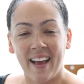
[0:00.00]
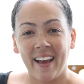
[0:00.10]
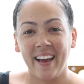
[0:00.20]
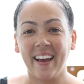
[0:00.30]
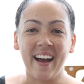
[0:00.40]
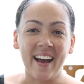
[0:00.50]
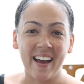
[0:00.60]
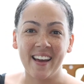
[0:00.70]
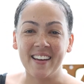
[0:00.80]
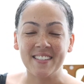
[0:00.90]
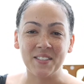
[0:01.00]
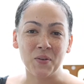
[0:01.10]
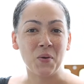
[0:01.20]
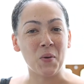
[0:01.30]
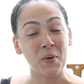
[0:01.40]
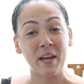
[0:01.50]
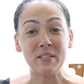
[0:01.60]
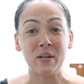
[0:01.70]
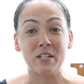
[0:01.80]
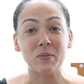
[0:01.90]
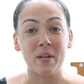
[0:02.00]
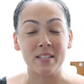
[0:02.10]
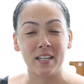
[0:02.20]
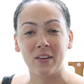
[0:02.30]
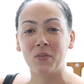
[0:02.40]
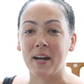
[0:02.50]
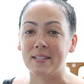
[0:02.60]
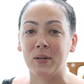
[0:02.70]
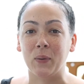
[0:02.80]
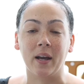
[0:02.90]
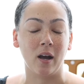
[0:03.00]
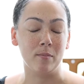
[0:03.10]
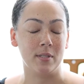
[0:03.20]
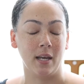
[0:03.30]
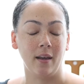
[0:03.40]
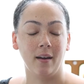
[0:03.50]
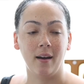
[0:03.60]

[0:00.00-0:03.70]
Hey guys! Okay, so I just wanted to give you guys a quick update.